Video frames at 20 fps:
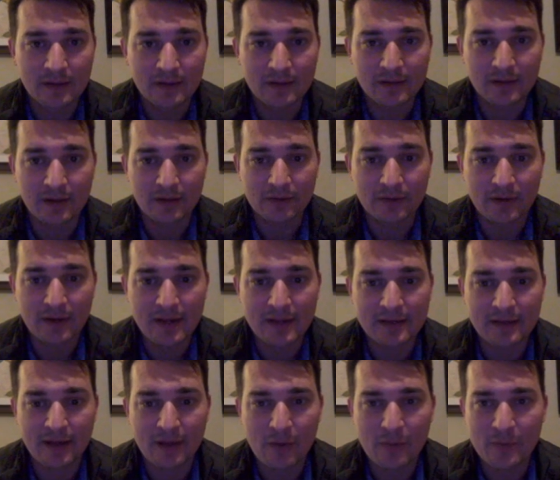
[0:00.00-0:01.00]
All
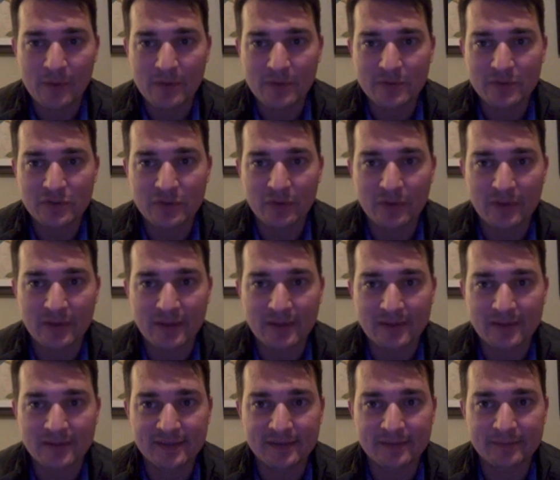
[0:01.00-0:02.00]
right, I hope you enjoyed
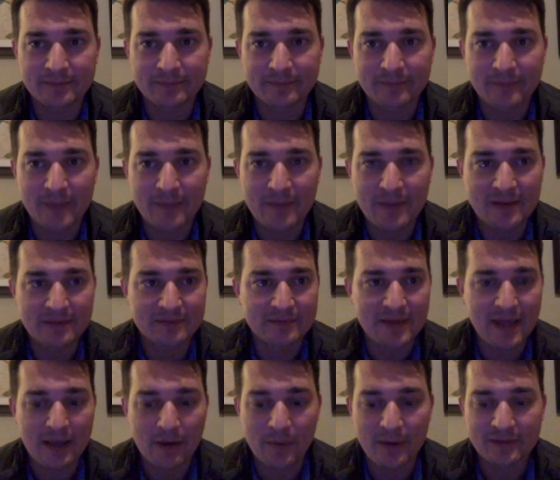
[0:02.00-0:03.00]
this and maybe
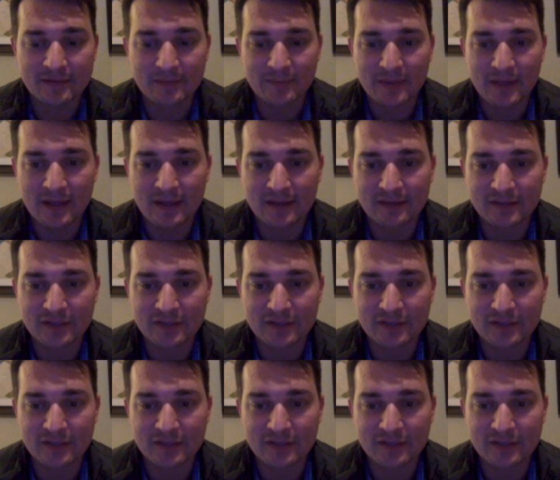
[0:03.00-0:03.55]
take away some things.